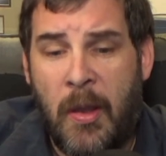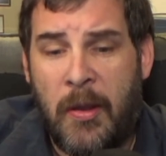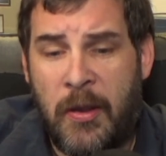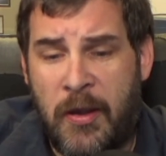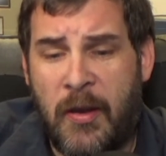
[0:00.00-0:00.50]

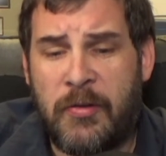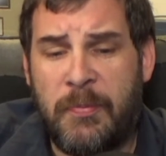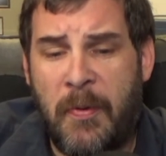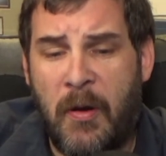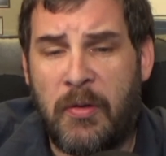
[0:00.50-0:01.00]
He has
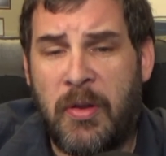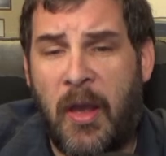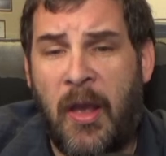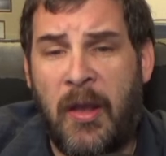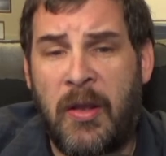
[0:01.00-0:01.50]
built
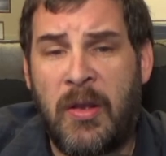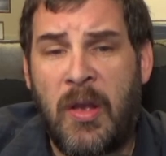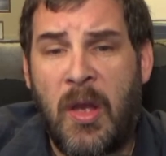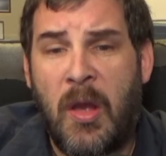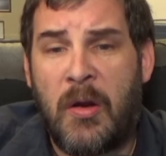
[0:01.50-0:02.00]
a
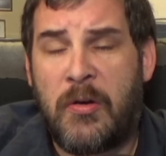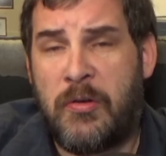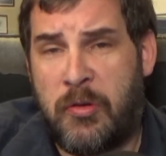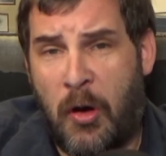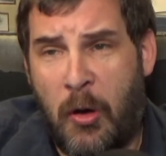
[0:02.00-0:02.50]

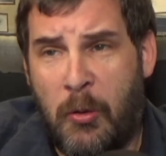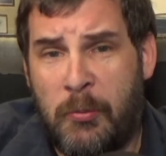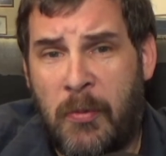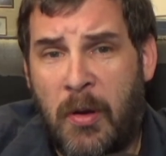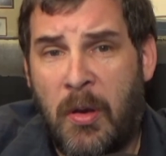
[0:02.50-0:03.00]

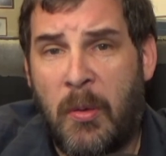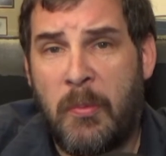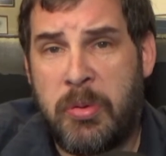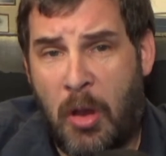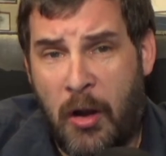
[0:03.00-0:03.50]
Chrome
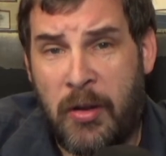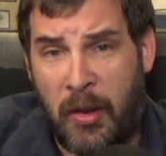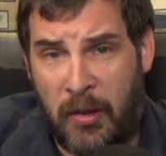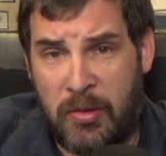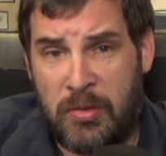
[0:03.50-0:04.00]

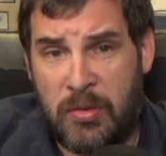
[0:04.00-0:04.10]
plugin